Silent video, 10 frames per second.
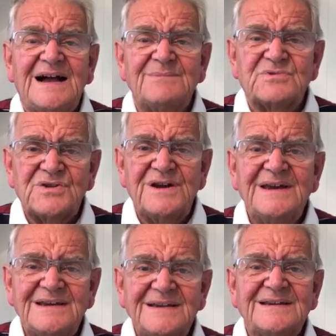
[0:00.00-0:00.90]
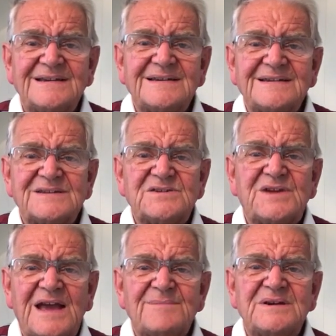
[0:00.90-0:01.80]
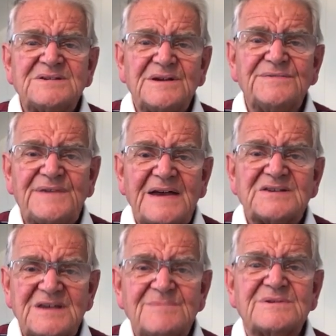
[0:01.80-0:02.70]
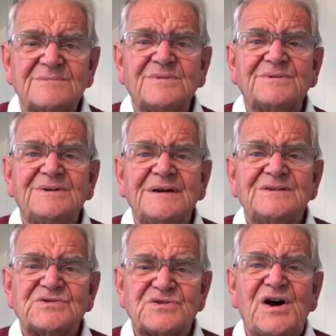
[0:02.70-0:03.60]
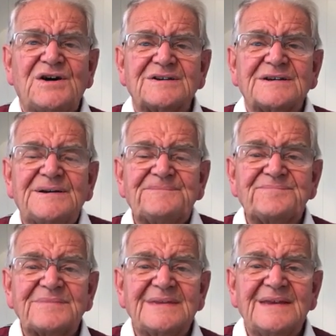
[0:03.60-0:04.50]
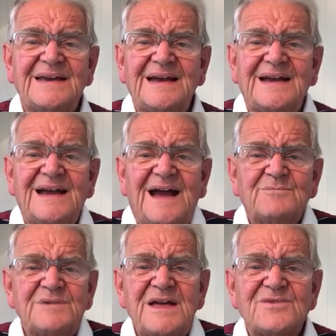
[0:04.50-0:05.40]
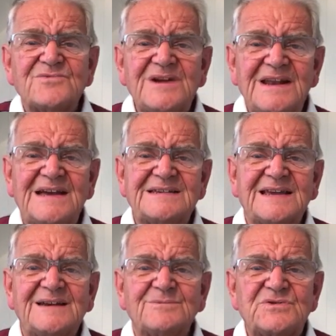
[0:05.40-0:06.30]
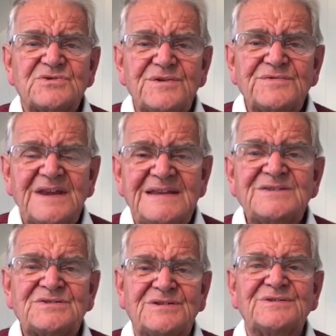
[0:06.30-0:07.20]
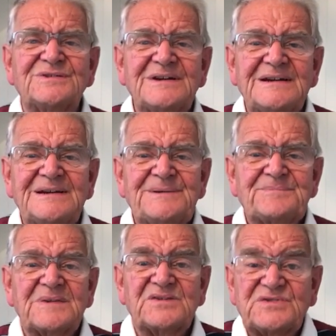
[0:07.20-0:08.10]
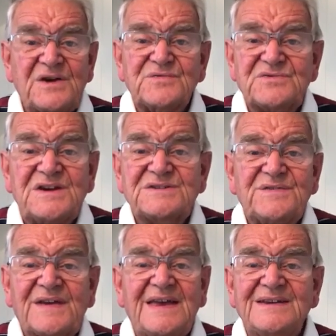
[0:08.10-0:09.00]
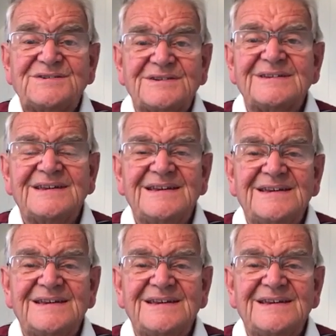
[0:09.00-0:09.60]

I'm trying to get myself acceptable to God. And without realizing it, we drift into self-justification,